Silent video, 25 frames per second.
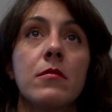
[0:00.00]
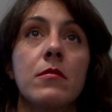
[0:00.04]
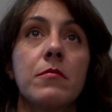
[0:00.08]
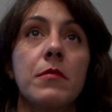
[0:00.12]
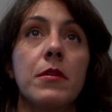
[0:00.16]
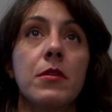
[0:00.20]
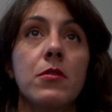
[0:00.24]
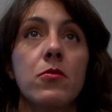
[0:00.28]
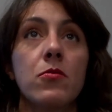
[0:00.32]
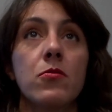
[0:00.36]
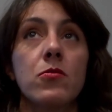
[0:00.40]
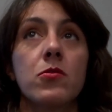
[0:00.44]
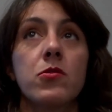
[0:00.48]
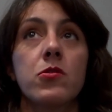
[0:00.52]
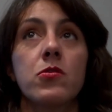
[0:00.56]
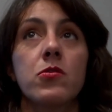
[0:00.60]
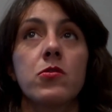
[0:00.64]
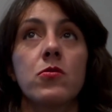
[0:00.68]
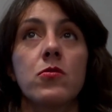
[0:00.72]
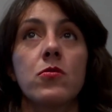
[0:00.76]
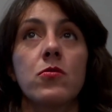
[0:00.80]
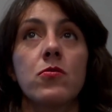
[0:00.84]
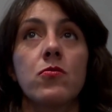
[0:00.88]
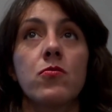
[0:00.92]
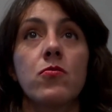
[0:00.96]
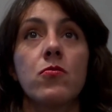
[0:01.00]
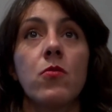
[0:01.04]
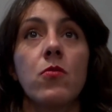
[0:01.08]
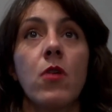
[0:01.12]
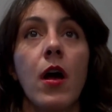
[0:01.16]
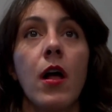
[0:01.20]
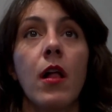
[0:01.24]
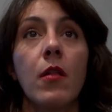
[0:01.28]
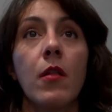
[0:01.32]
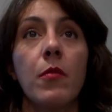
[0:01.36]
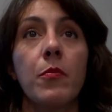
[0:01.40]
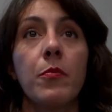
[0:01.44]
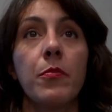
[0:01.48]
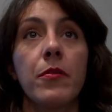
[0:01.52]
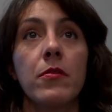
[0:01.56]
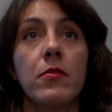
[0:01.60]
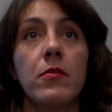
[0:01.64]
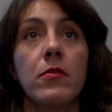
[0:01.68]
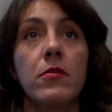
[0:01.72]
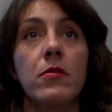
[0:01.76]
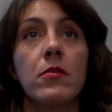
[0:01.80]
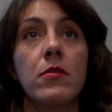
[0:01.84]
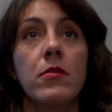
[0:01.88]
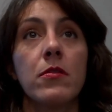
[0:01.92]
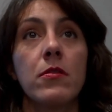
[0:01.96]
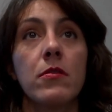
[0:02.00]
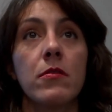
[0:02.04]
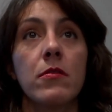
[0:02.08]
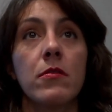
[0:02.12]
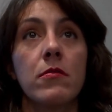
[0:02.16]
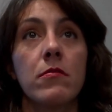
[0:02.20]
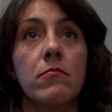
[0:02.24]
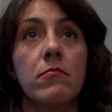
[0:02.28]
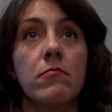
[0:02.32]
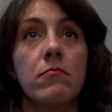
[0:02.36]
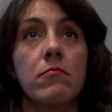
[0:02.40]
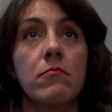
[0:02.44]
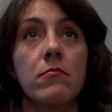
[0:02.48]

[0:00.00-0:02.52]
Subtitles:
but also to help on the